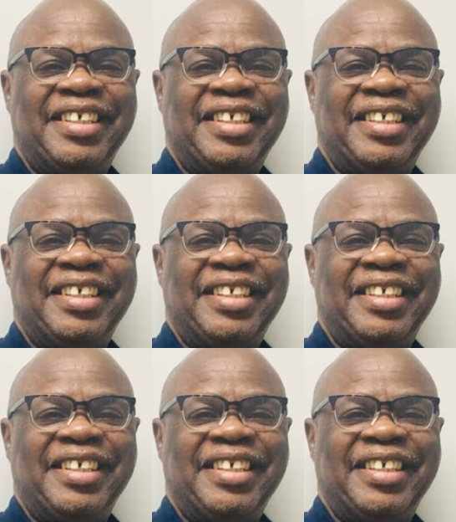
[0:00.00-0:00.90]

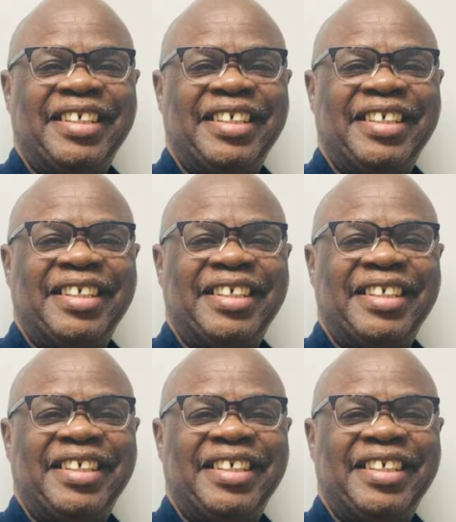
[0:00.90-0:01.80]

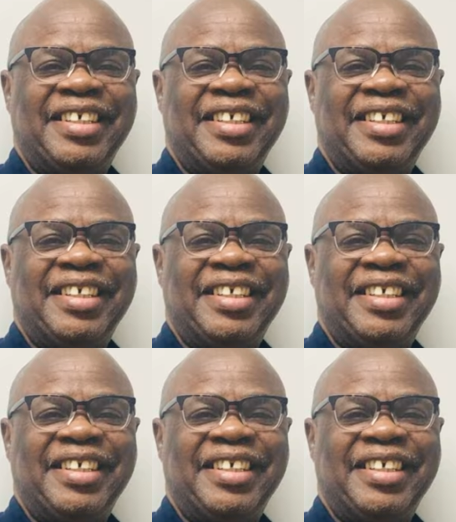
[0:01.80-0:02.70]

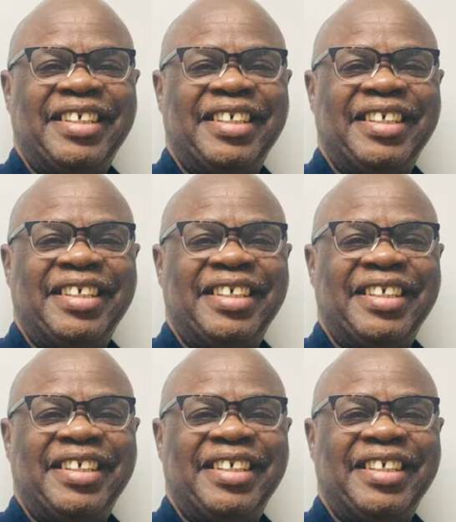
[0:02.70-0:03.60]

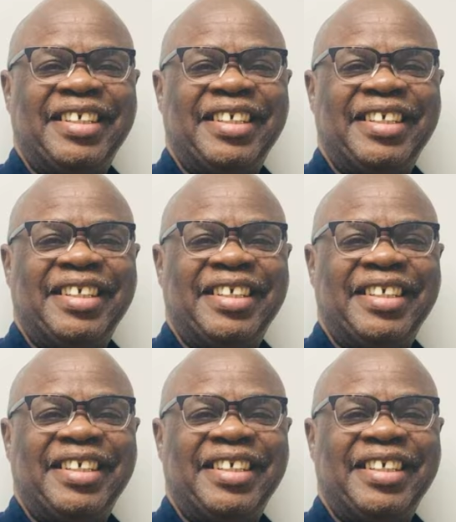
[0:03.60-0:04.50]

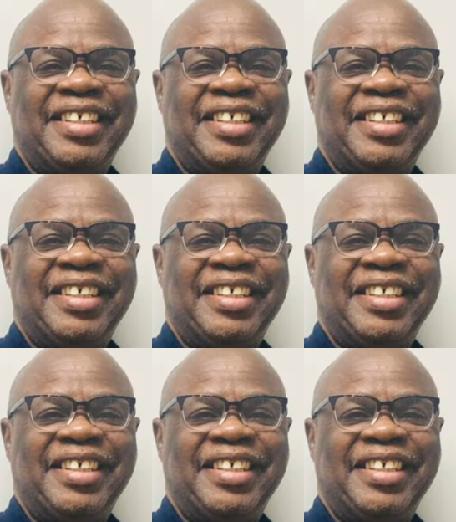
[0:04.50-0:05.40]

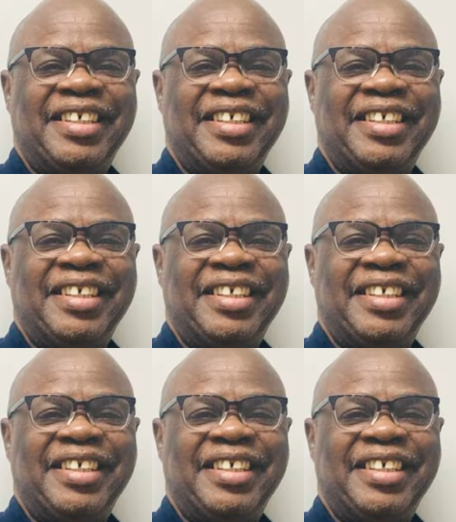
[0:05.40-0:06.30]

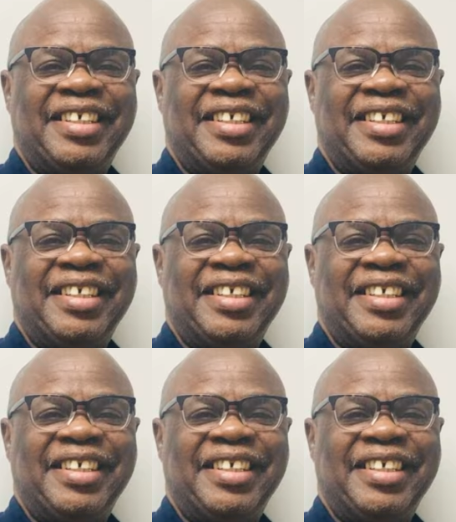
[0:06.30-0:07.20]

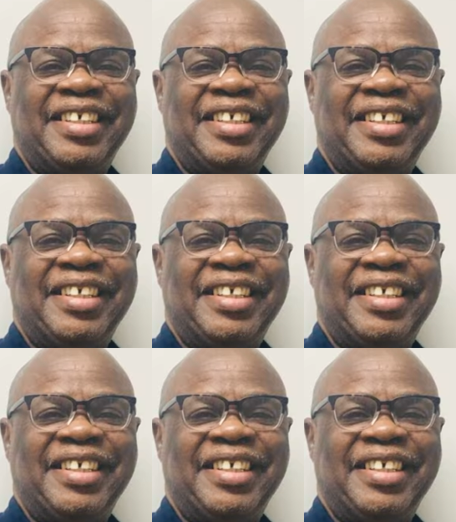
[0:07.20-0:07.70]
This is a still picture; no speech is visible.